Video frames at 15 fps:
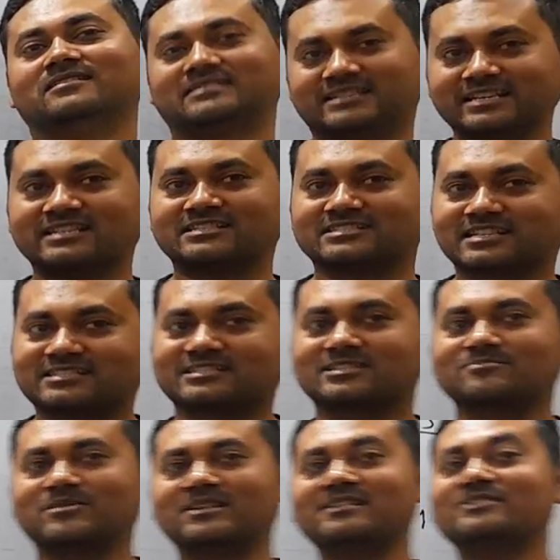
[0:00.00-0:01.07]

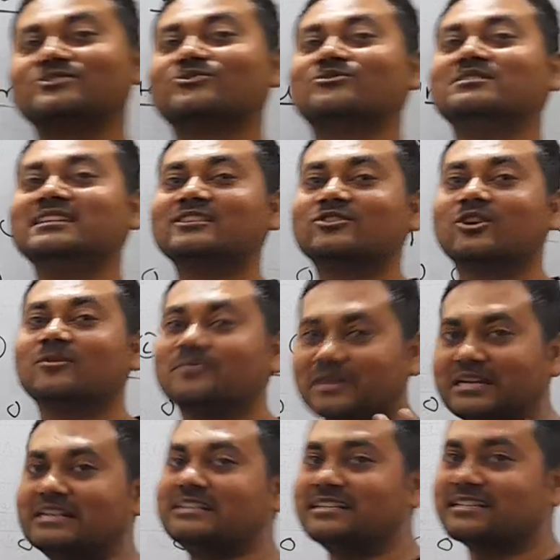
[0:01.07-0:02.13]
Destructible union of
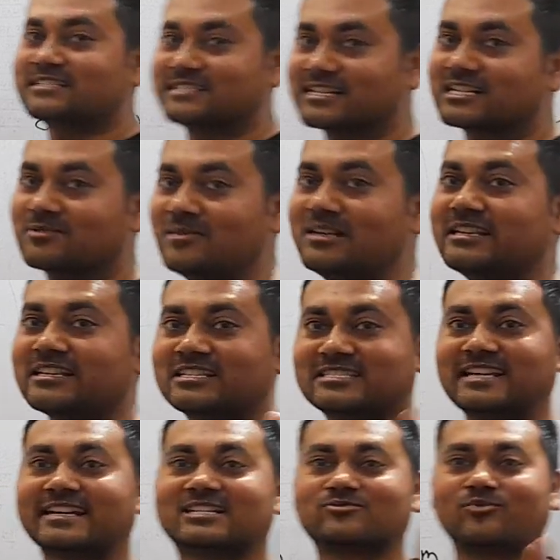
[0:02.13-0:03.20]
indestructible
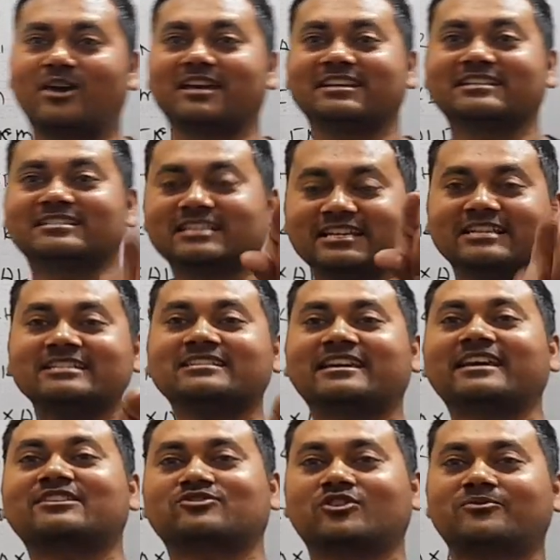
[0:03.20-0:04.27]
states, whereas in
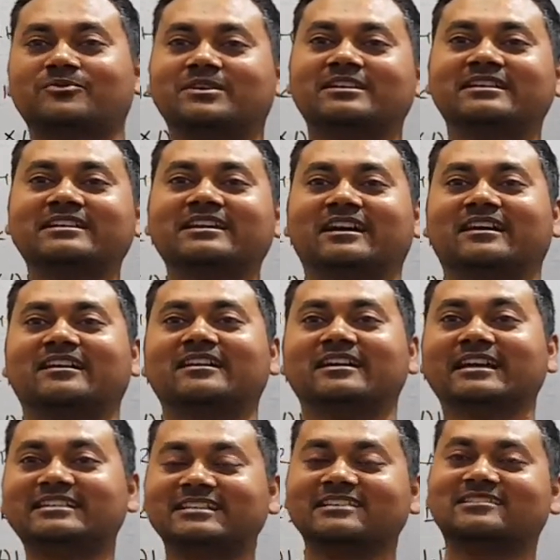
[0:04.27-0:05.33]
case of India,
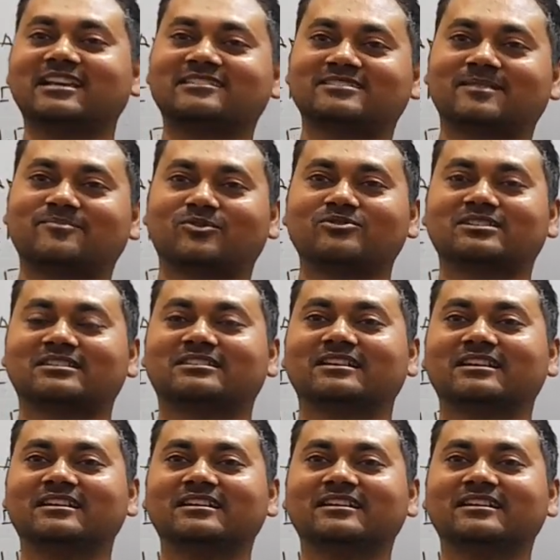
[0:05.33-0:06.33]
it is just opposite.